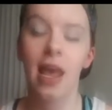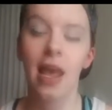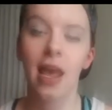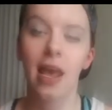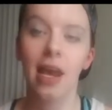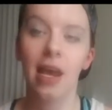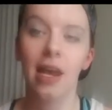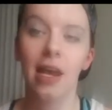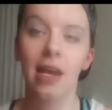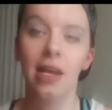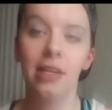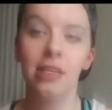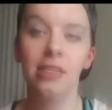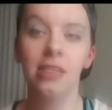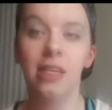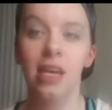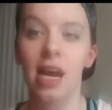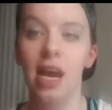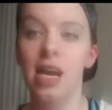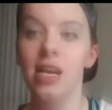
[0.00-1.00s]

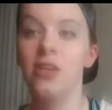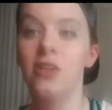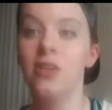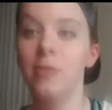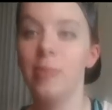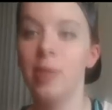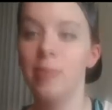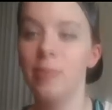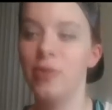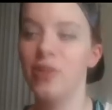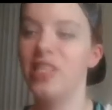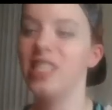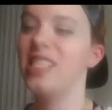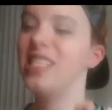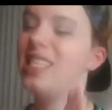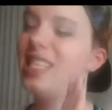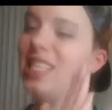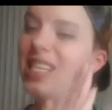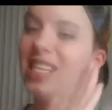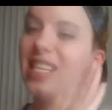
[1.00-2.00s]
and I remember
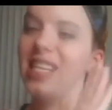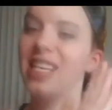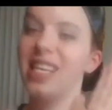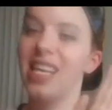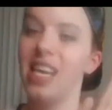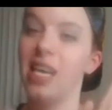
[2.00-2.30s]
seeing,